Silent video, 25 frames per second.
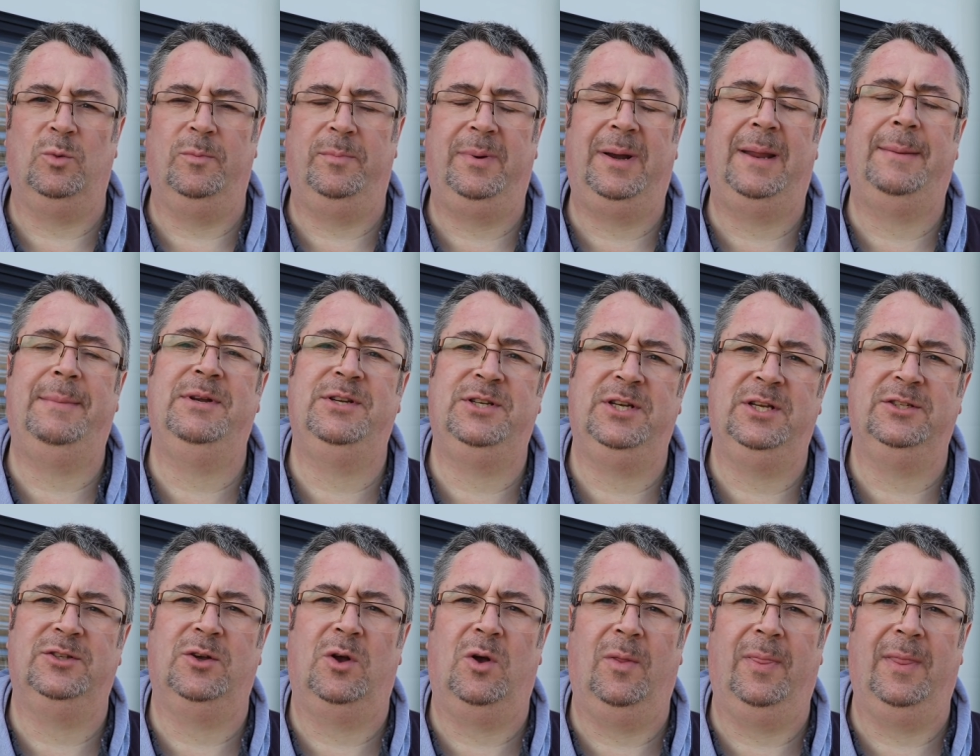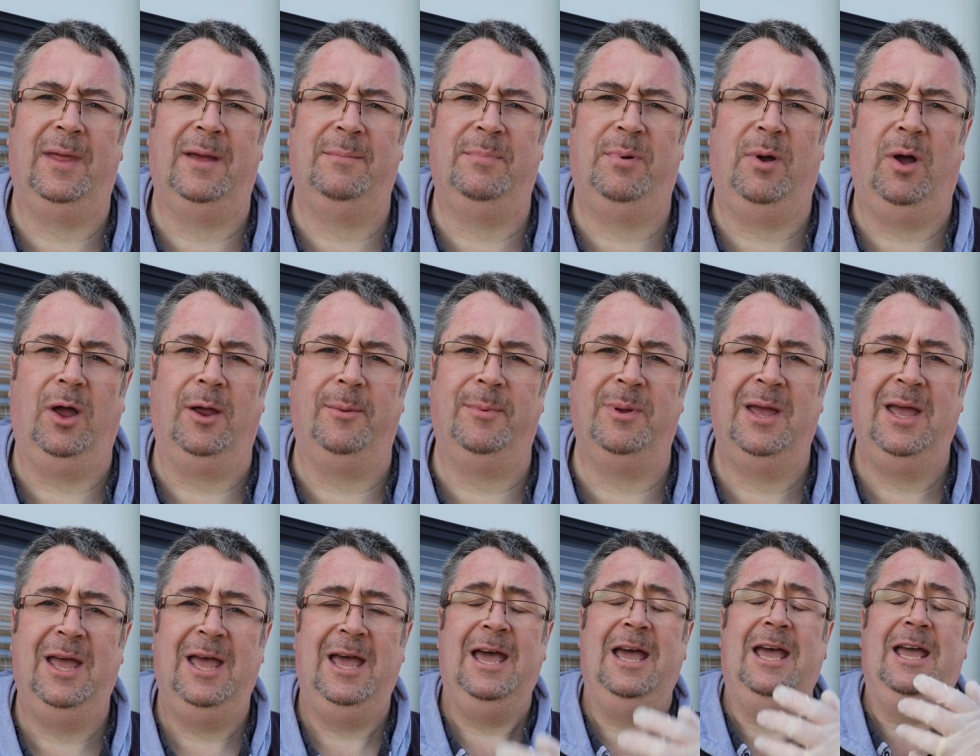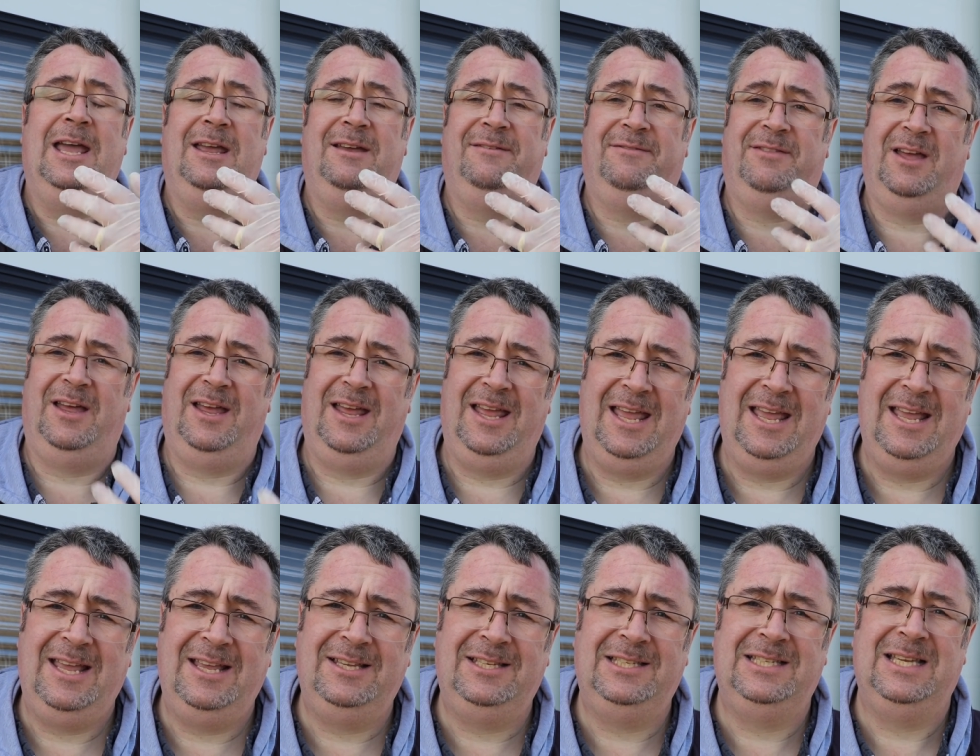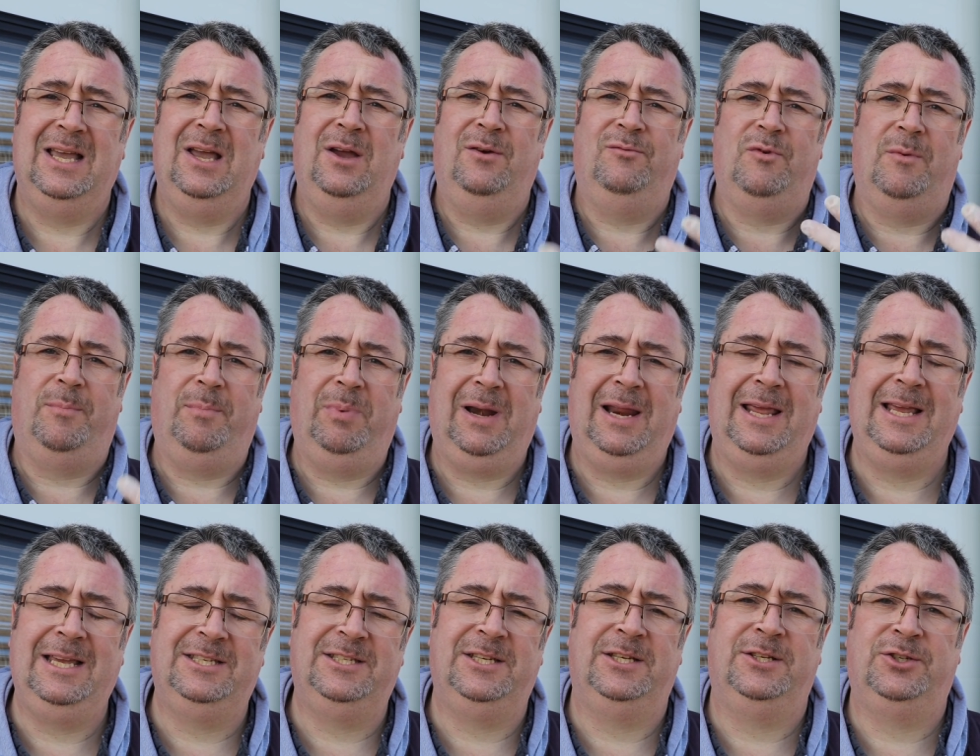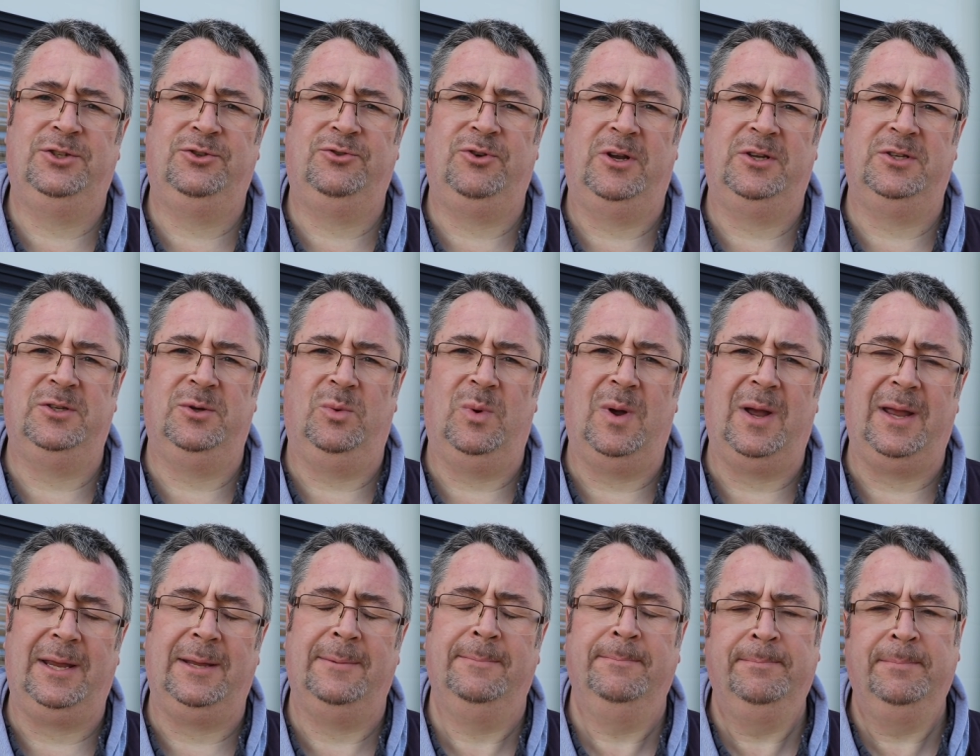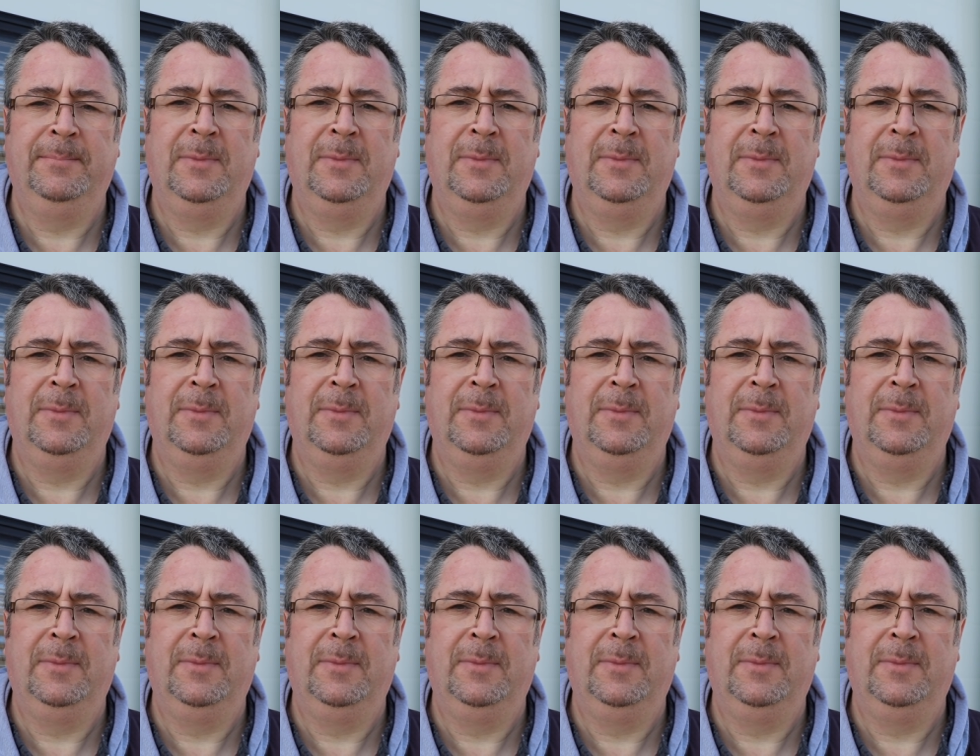or blemishes on that pipe. If there is, replace it straight away.